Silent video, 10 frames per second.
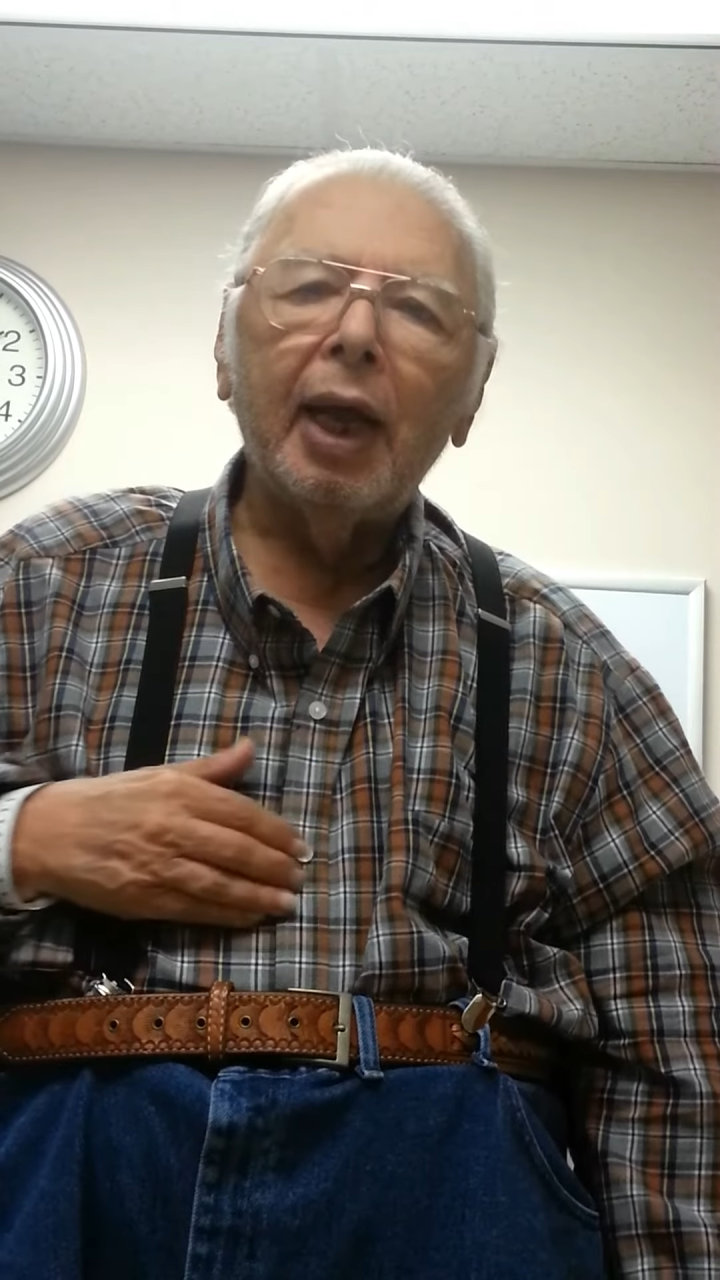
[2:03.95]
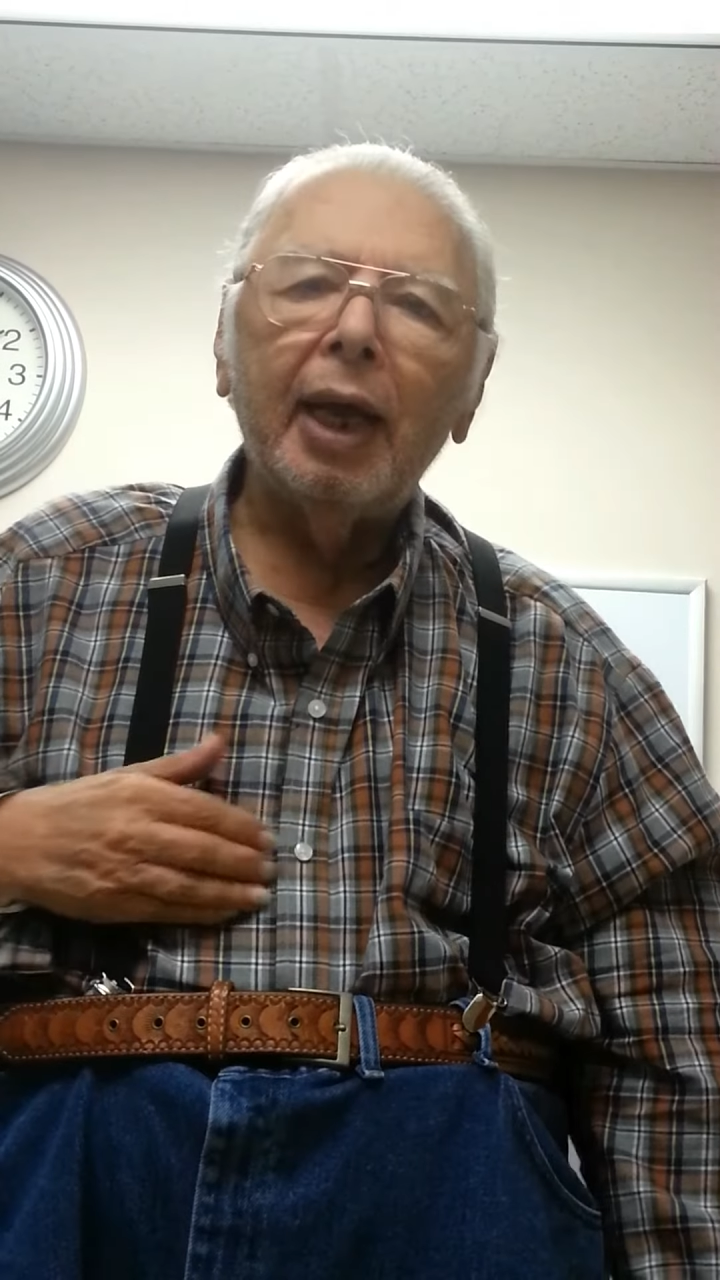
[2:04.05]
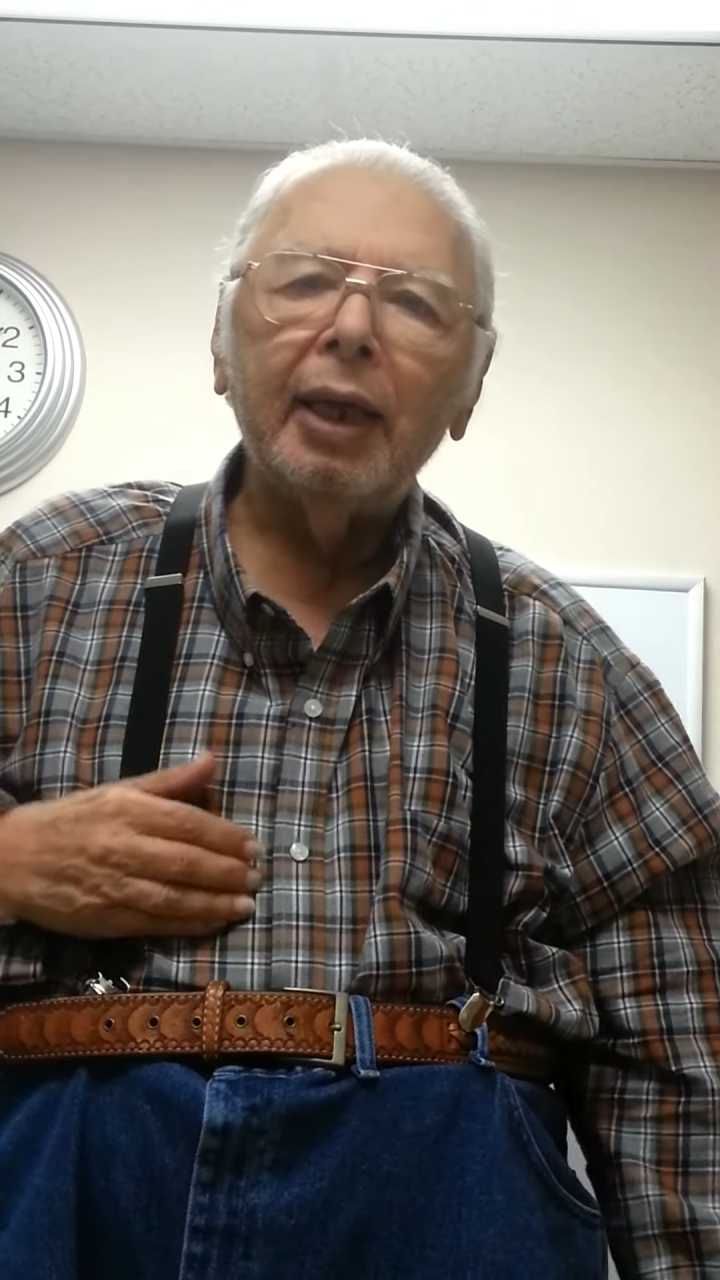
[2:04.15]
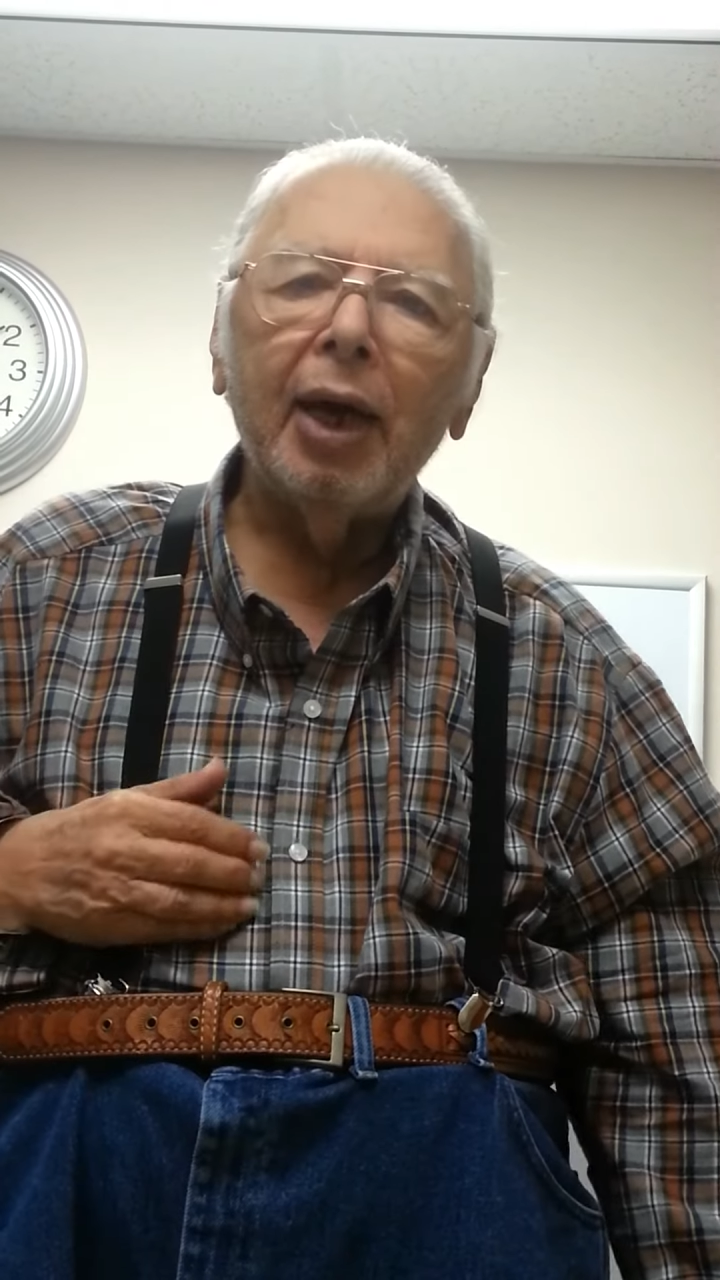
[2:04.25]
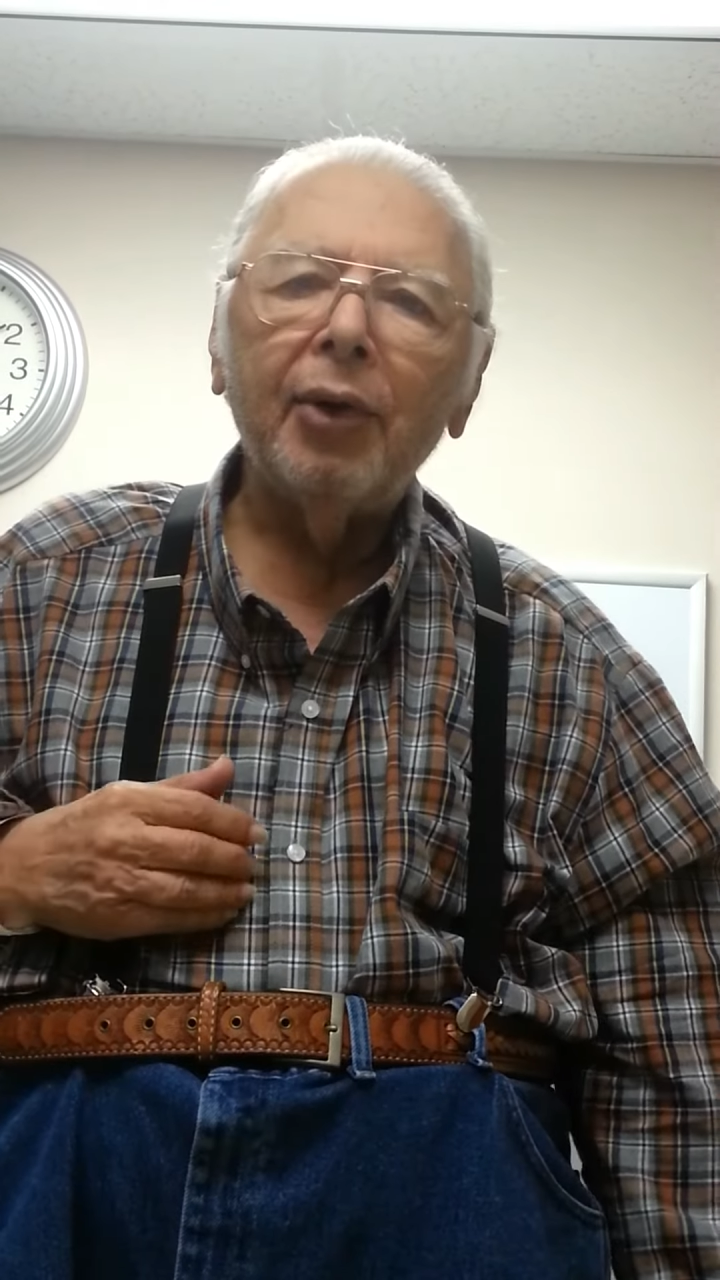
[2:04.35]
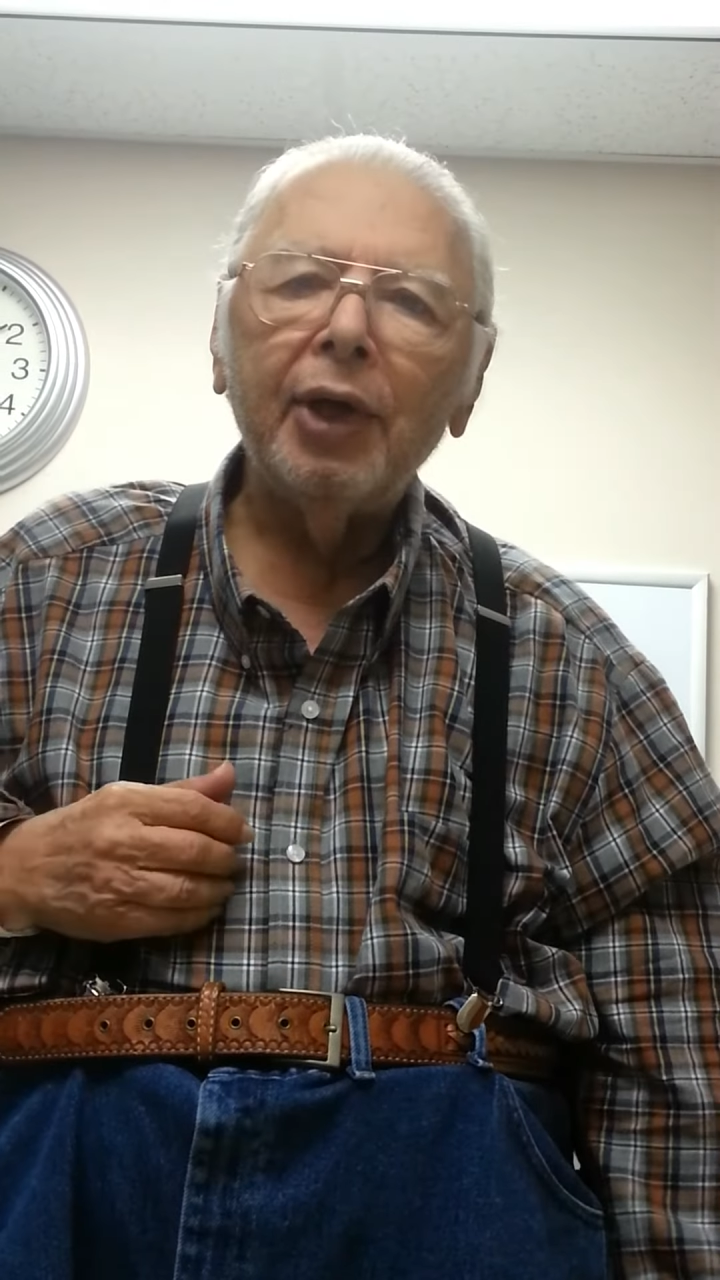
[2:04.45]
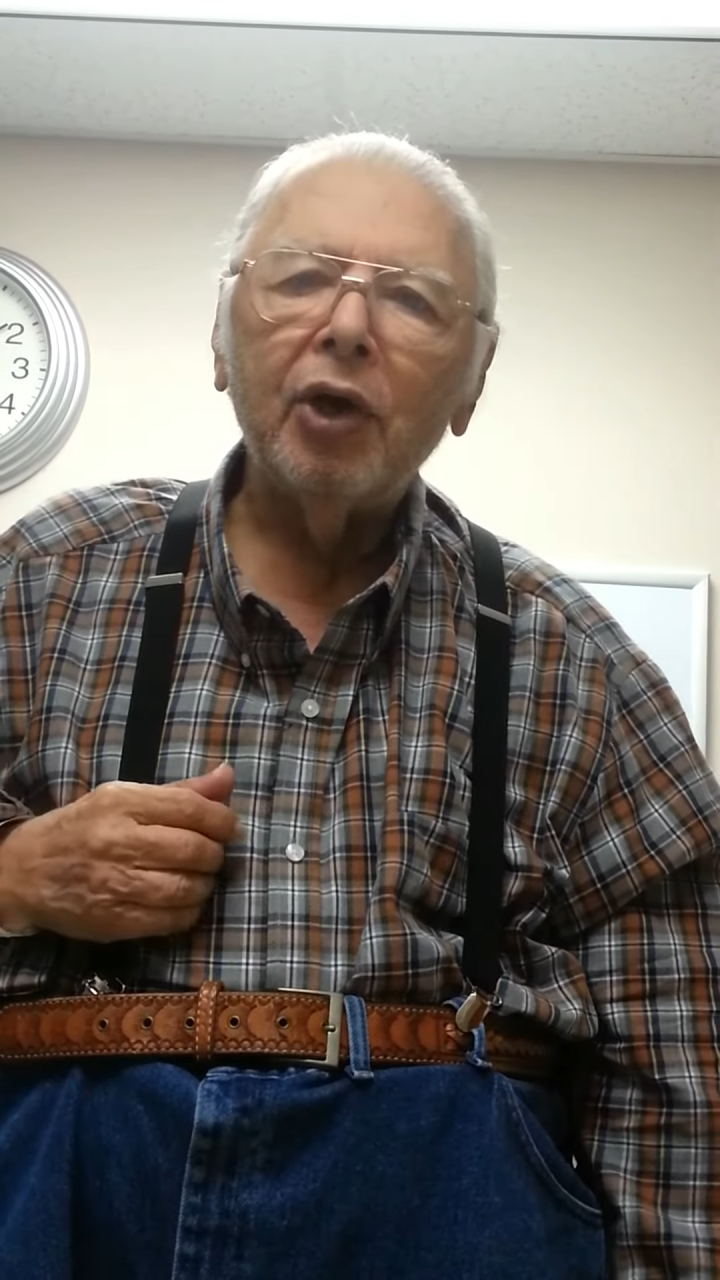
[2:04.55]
And now he